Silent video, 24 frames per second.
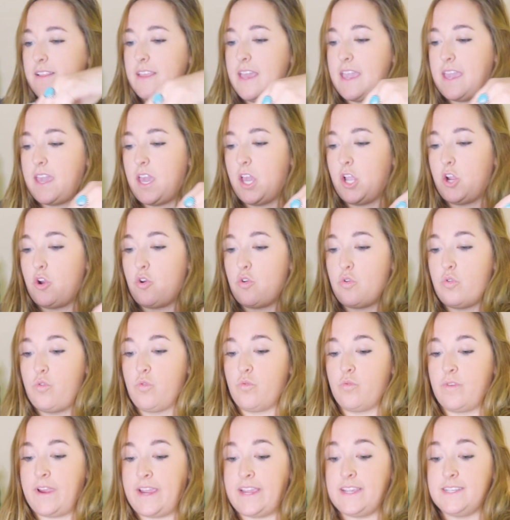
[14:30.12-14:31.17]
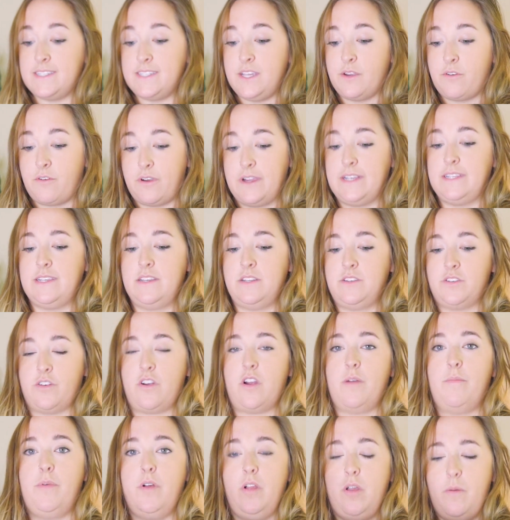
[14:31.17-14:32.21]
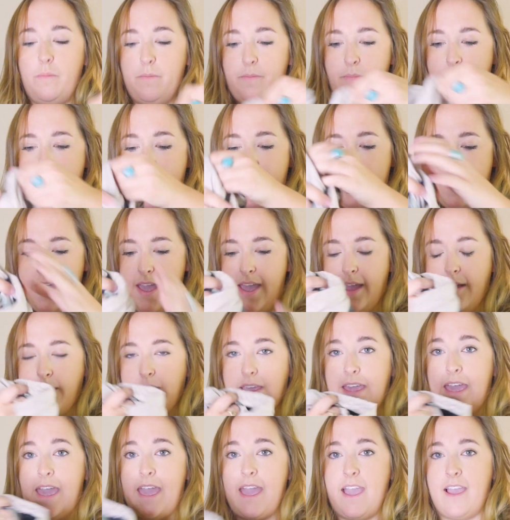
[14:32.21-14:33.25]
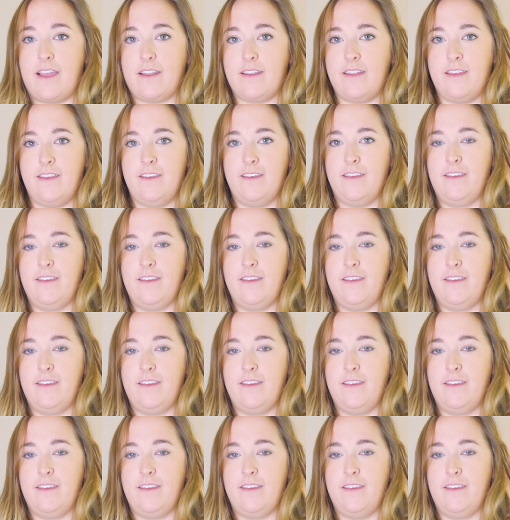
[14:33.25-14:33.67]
like crazy, crazy durable, but it can